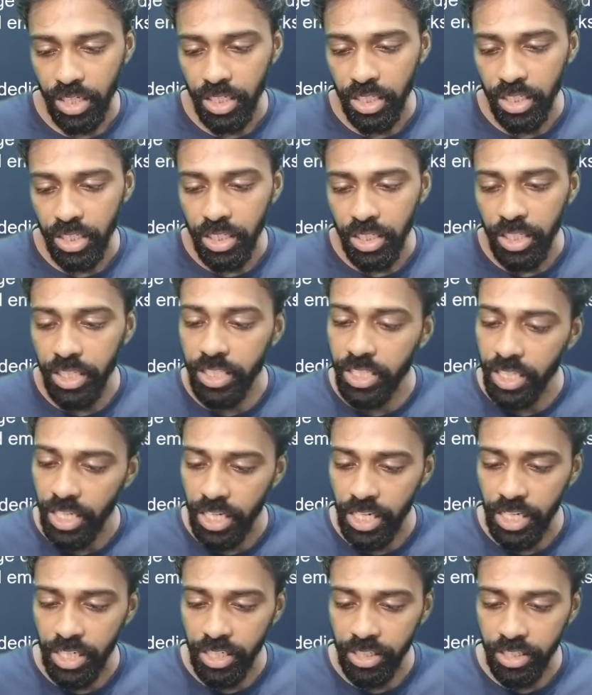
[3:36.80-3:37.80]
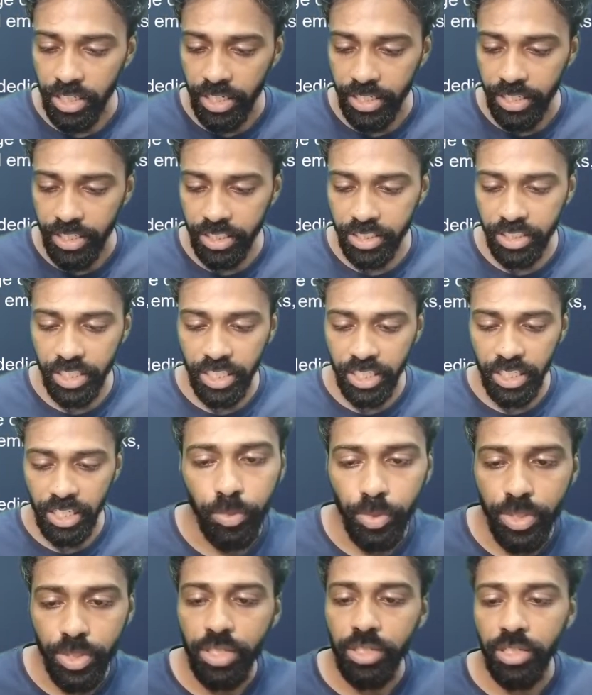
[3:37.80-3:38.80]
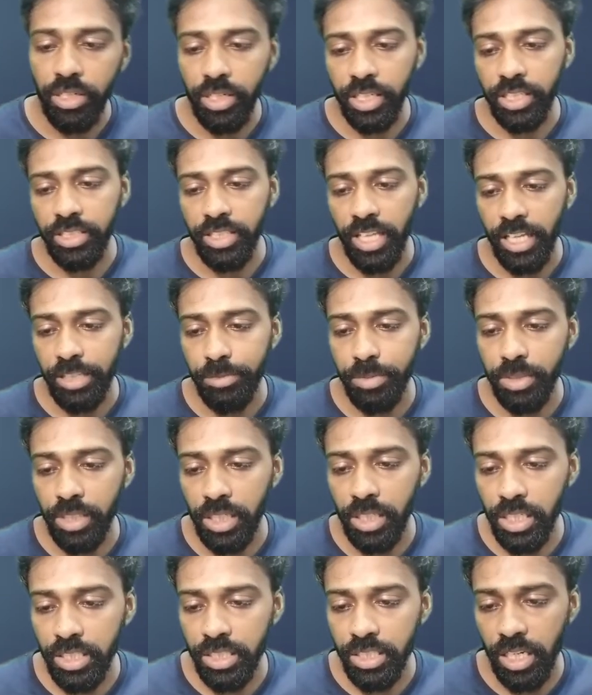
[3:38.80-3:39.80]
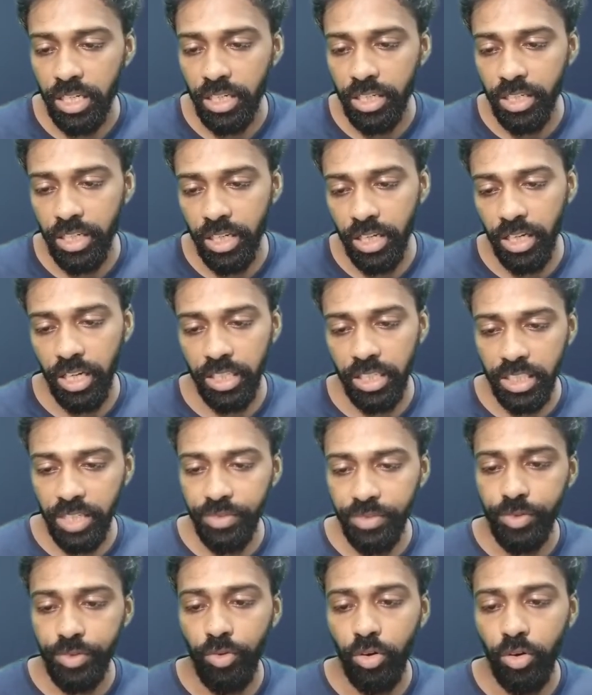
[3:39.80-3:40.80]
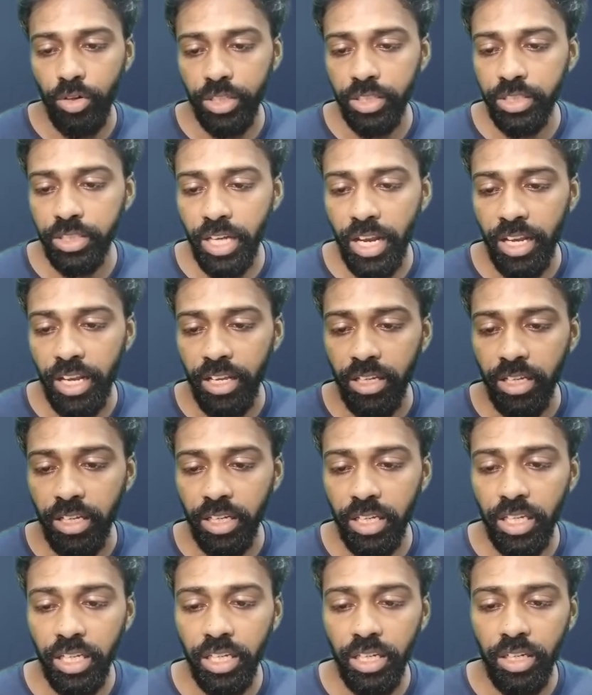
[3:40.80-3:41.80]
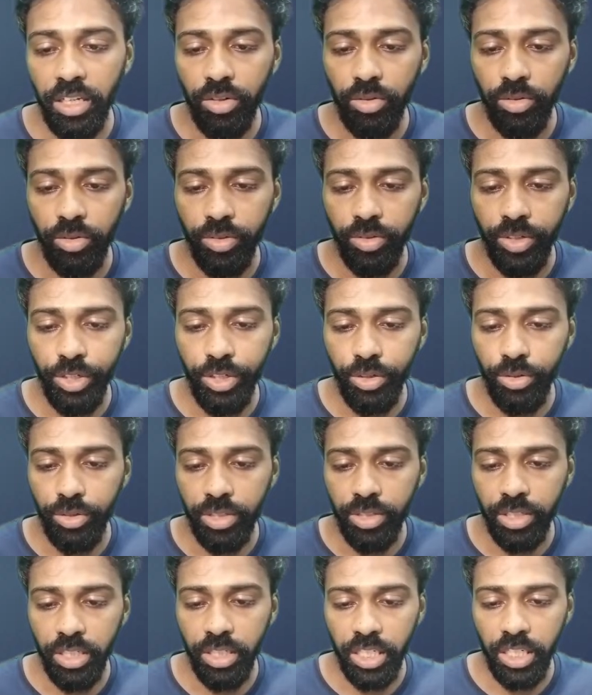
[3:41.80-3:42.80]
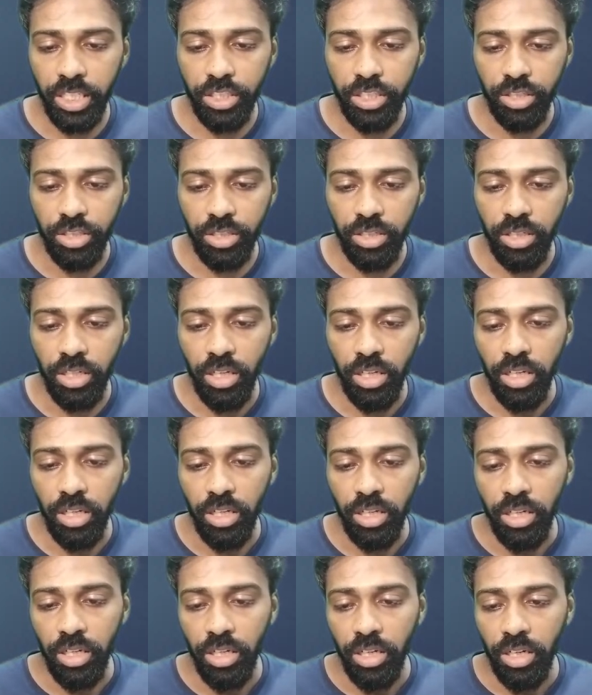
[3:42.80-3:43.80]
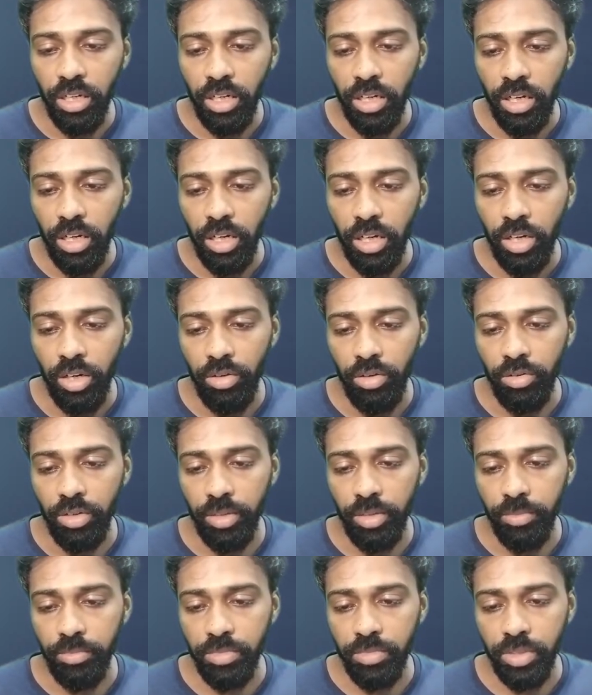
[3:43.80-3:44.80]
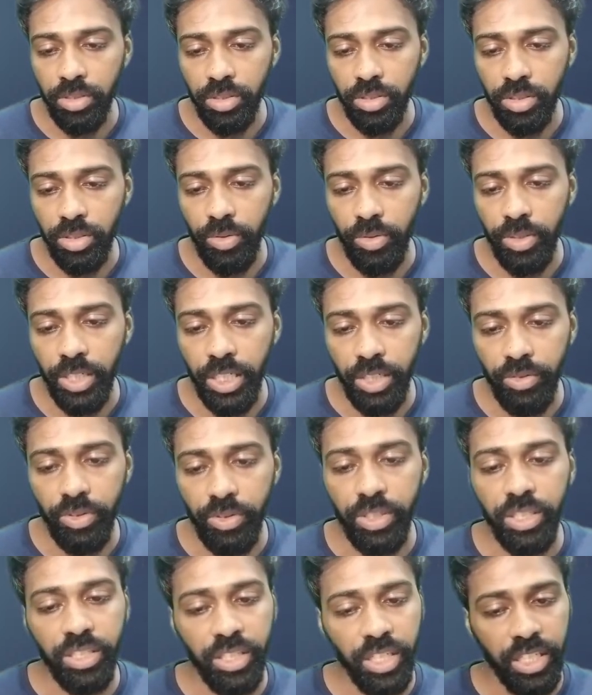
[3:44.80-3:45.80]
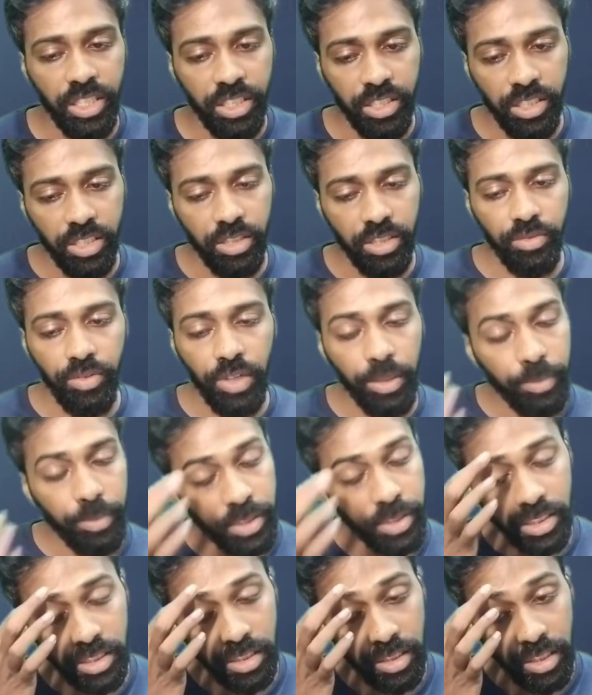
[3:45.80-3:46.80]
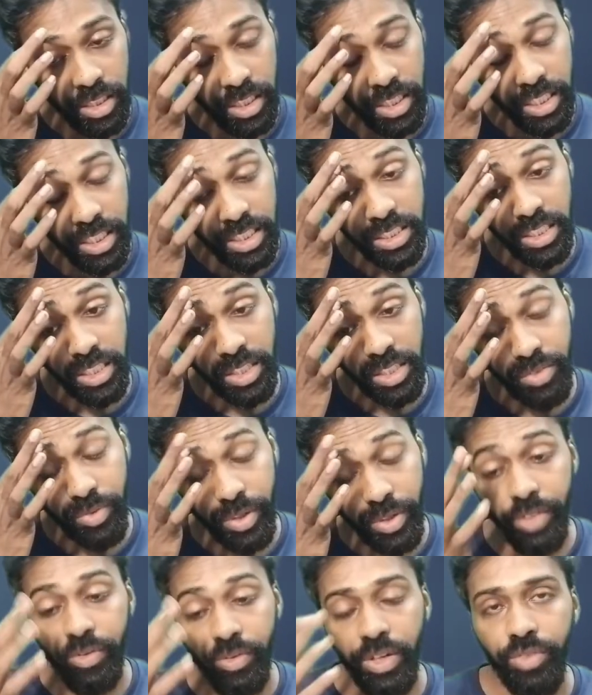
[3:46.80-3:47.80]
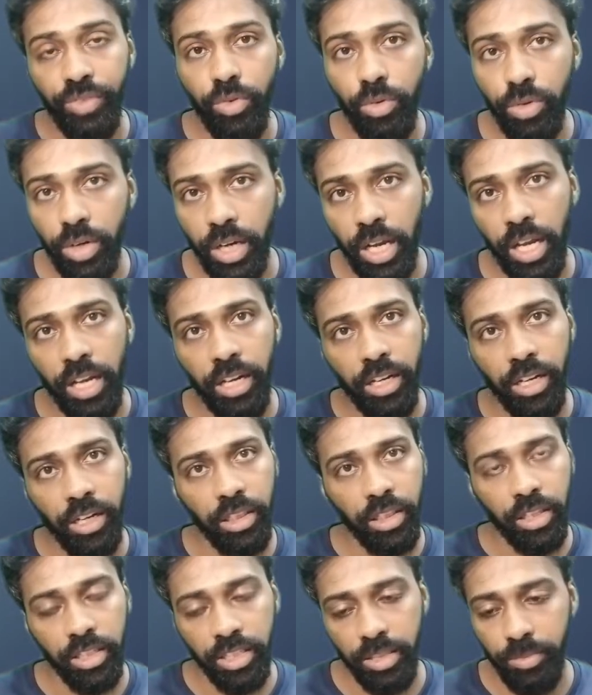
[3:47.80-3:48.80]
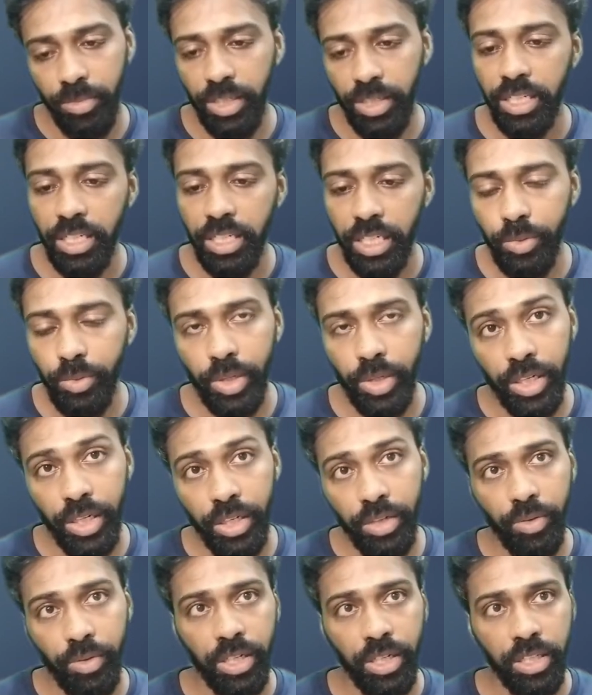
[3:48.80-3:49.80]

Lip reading: It held at Delhi Heart. An index has been released, and India achieves 40th rank in 2023 edition. Okay, 2023 edition will be released in 2024, and similarly 2022